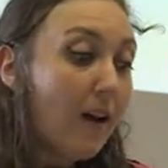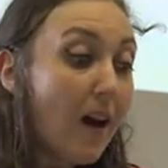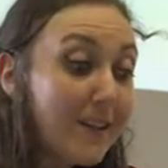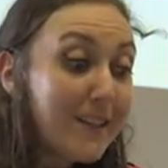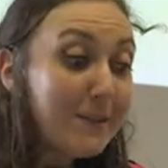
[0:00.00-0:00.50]

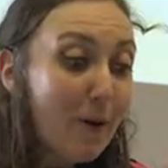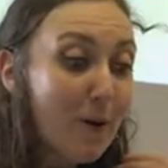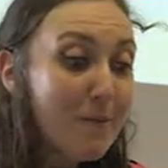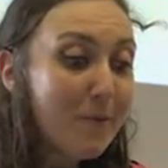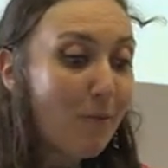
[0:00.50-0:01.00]
Huxley's
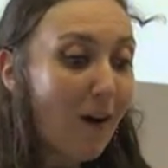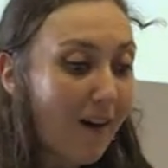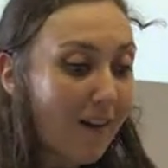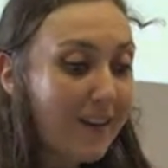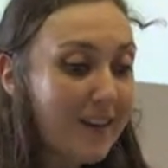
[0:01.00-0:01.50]
poem, The
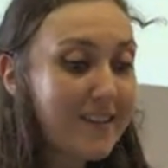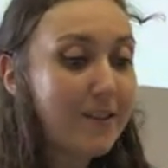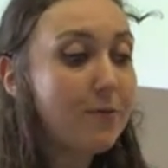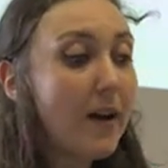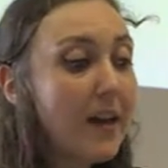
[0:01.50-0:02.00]
Walk, is a
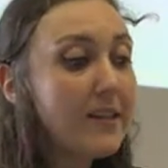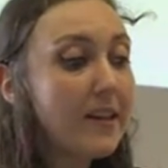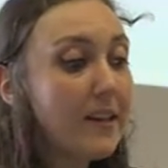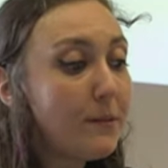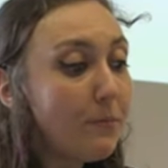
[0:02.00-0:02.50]
direct
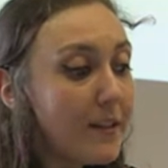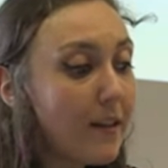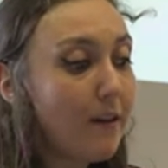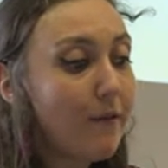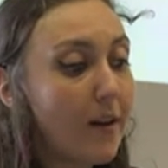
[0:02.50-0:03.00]
and
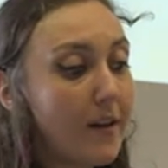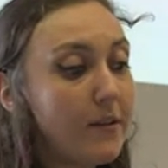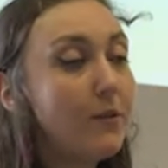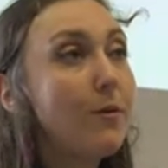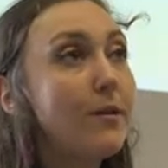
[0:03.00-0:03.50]
explicit
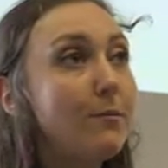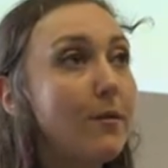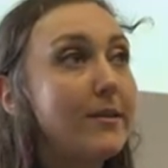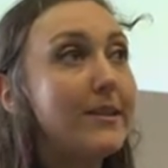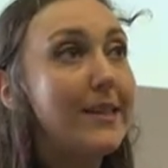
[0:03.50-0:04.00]
affront to
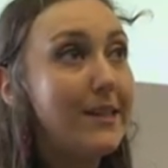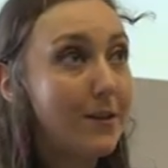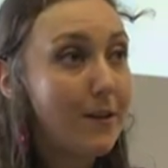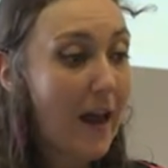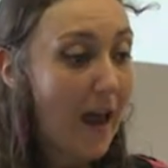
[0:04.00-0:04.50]
Wordsworth's
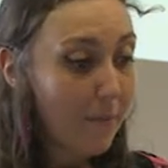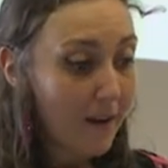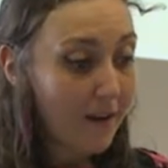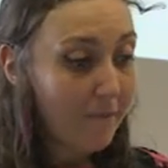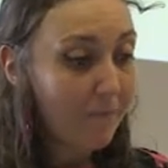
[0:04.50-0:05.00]
Tintern
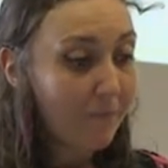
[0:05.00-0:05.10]
Abbey.